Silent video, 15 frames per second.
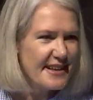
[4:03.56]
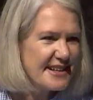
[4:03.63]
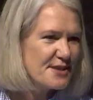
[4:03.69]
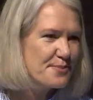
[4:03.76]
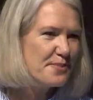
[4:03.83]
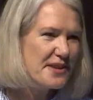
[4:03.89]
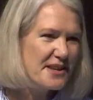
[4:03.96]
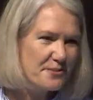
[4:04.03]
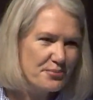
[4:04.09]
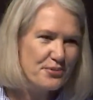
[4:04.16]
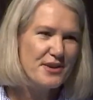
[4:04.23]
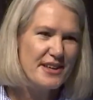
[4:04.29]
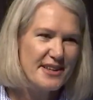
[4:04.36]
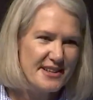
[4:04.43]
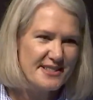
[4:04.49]
that's been
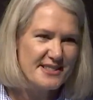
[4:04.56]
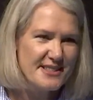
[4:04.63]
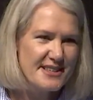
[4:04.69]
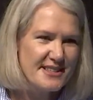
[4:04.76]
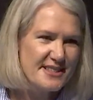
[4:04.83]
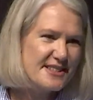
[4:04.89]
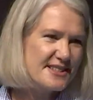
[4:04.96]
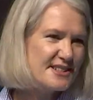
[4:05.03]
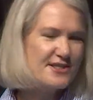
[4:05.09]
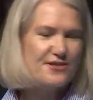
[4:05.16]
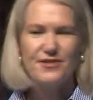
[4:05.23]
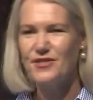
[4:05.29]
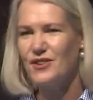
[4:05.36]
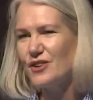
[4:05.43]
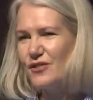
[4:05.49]
pretty consistent. It
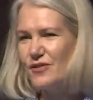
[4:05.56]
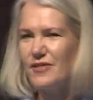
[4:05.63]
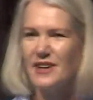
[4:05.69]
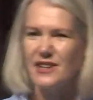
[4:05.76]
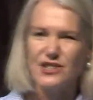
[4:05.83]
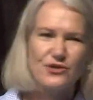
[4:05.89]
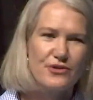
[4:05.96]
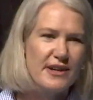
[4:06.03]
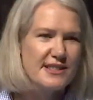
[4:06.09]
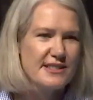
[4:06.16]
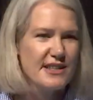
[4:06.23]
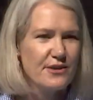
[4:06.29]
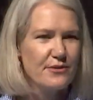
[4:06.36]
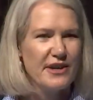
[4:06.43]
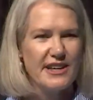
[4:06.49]
sort of fluctuates
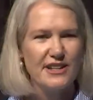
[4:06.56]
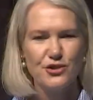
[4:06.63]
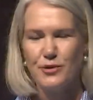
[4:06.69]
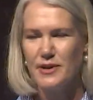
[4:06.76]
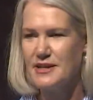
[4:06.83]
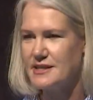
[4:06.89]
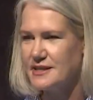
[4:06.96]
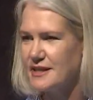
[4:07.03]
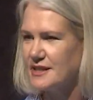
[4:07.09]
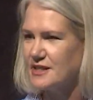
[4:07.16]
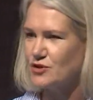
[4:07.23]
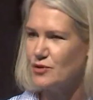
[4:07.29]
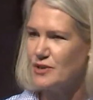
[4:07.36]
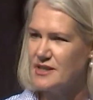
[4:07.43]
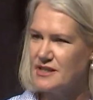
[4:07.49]
anywhere
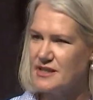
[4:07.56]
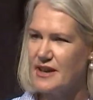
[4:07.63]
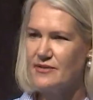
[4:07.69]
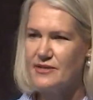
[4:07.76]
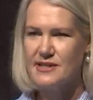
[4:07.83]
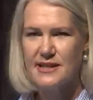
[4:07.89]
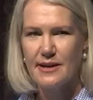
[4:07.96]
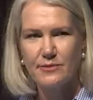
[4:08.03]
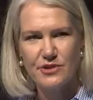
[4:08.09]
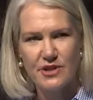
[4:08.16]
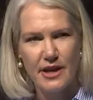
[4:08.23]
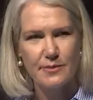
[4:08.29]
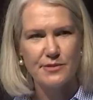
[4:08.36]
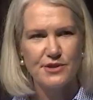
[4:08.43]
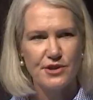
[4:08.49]
26, 27,
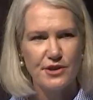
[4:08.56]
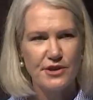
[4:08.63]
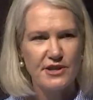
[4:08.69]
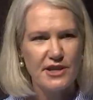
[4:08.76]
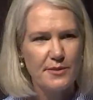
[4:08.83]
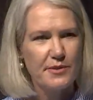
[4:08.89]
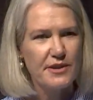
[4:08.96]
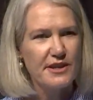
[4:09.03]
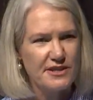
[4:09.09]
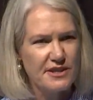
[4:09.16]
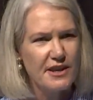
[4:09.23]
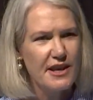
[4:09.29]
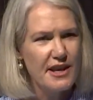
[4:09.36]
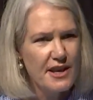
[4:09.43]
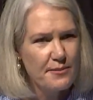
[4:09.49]
sometimes 30, but it's
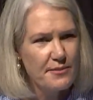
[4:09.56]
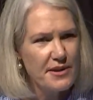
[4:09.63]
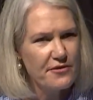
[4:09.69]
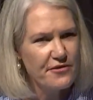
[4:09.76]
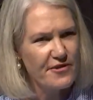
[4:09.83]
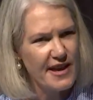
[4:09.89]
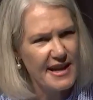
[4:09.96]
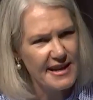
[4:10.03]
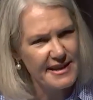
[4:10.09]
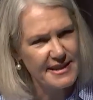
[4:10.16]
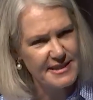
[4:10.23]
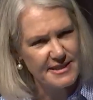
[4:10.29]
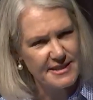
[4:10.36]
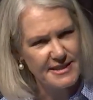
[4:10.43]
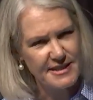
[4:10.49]
been fairly
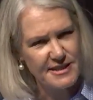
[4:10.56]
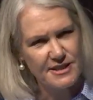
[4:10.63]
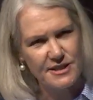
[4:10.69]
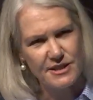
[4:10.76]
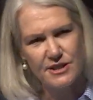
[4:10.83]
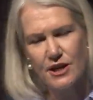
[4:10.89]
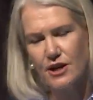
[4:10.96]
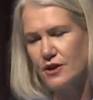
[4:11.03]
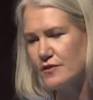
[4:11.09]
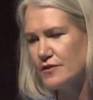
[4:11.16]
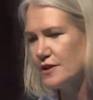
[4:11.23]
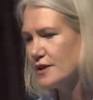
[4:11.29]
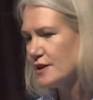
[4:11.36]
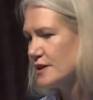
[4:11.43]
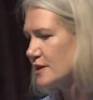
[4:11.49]
consistent
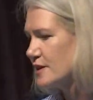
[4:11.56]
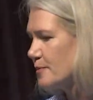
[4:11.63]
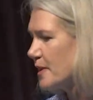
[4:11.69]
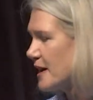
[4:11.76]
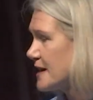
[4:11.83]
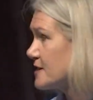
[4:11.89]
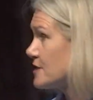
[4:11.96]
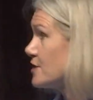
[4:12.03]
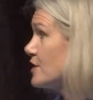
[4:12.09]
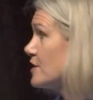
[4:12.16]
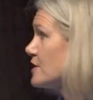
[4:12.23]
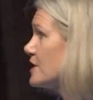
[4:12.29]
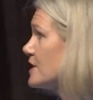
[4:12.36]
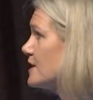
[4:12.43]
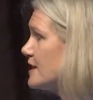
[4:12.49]
over the past
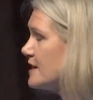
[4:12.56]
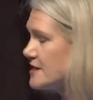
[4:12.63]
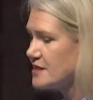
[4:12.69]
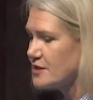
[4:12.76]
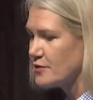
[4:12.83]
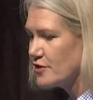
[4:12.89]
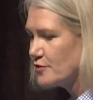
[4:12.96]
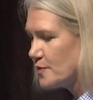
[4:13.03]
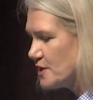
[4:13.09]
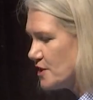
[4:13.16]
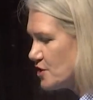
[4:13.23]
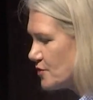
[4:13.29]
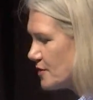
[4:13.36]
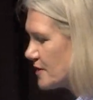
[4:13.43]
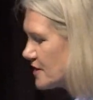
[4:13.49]
13 years that we've been
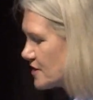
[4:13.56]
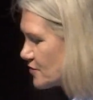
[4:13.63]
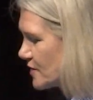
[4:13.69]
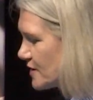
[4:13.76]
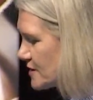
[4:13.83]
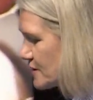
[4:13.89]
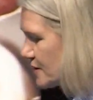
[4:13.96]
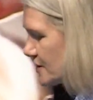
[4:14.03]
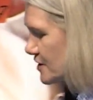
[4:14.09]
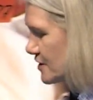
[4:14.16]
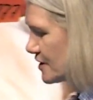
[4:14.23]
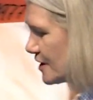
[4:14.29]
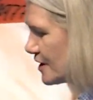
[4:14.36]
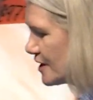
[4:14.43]
doing this research.